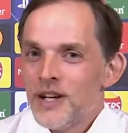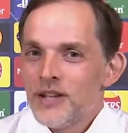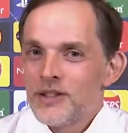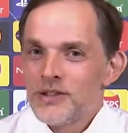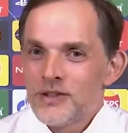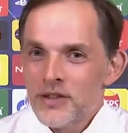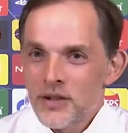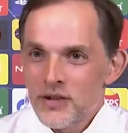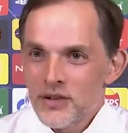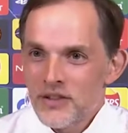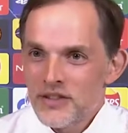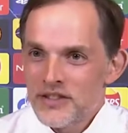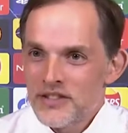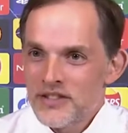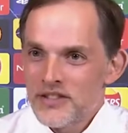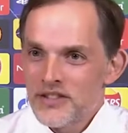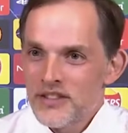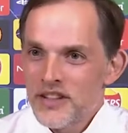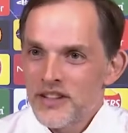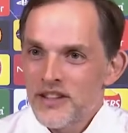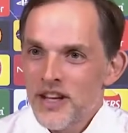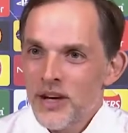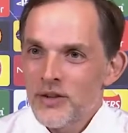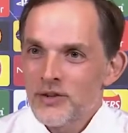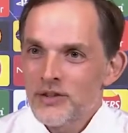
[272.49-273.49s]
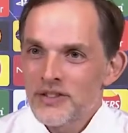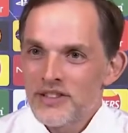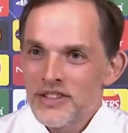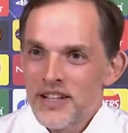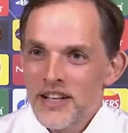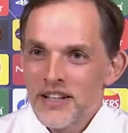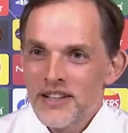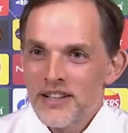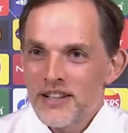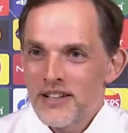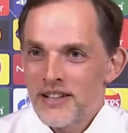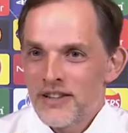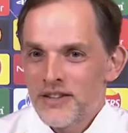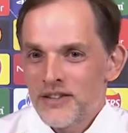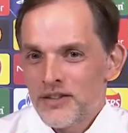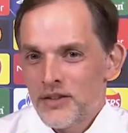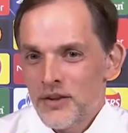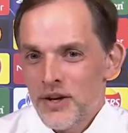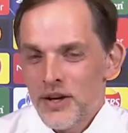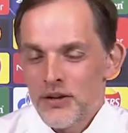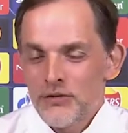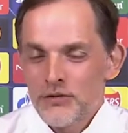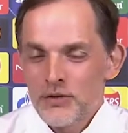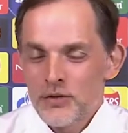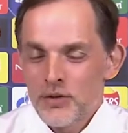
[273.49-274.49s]
So this is the downside, and
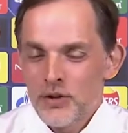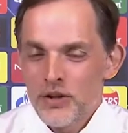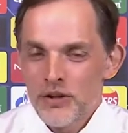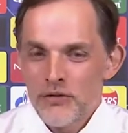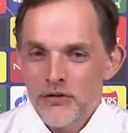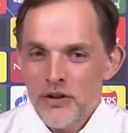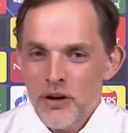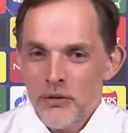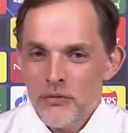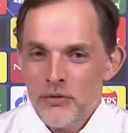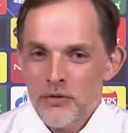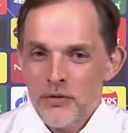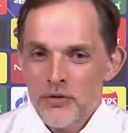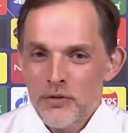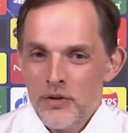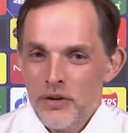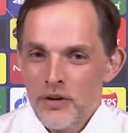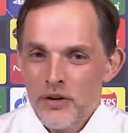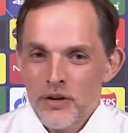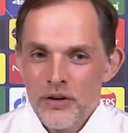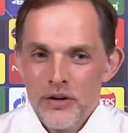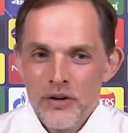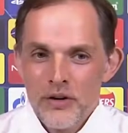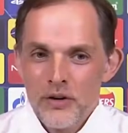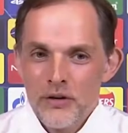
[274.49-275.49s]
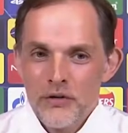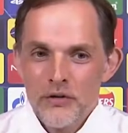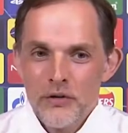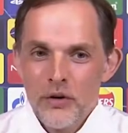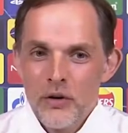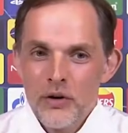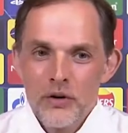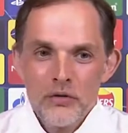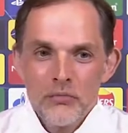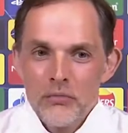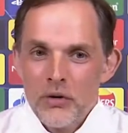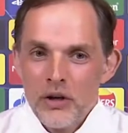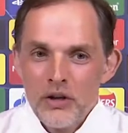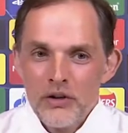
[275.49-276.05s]
you have to live up for it.